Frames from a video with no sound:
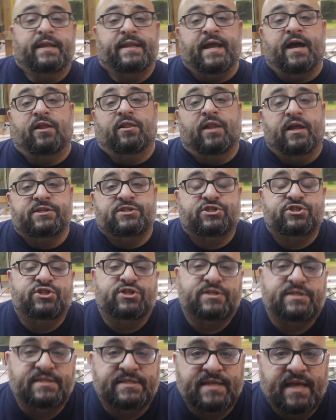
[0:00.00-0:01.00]
Now let's
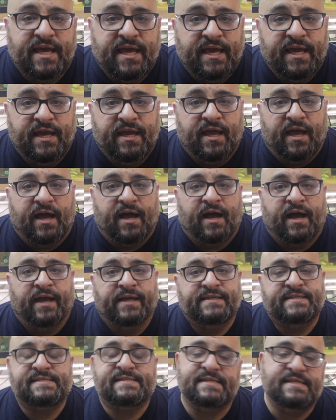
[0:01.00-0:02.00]
just say
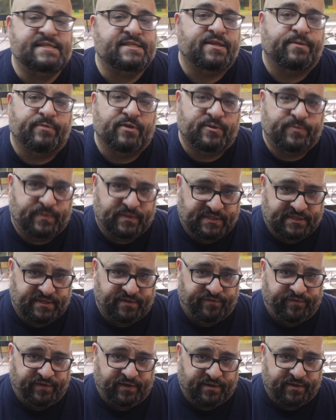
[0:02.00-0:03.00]
I see something
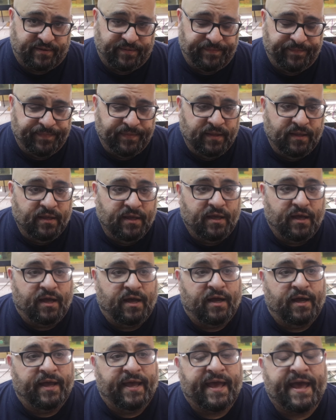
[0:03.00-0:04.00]
specific.
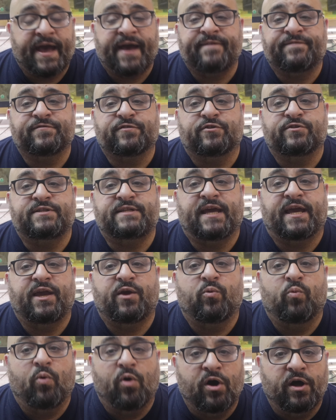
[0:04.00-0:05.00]
After
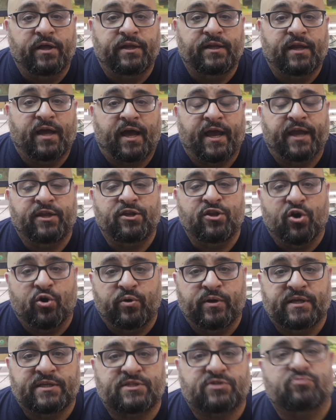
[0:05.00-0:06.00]
day one, I
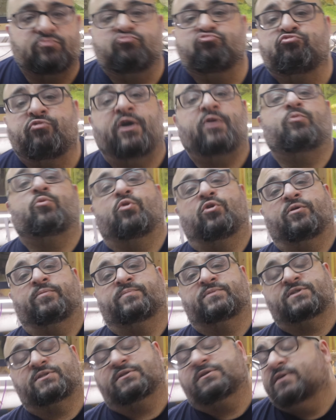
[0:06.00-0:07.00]
notice
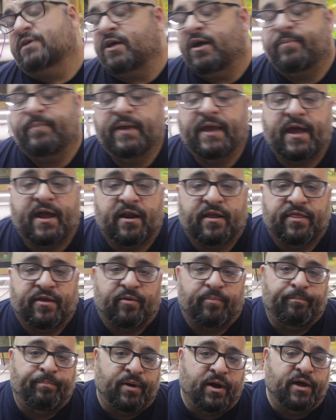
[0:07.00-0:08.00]
redworms coming out of
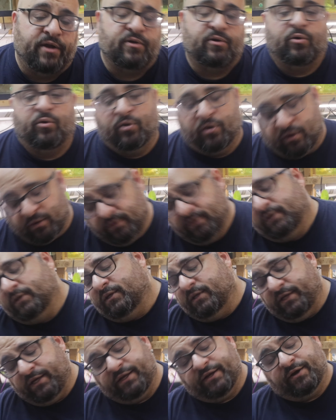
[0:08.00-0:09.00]
their butt or,
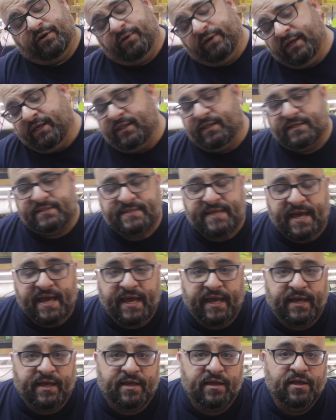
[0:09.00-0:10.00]
you know, in the
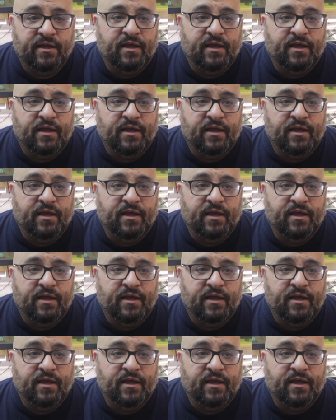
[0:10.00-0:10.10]
tank.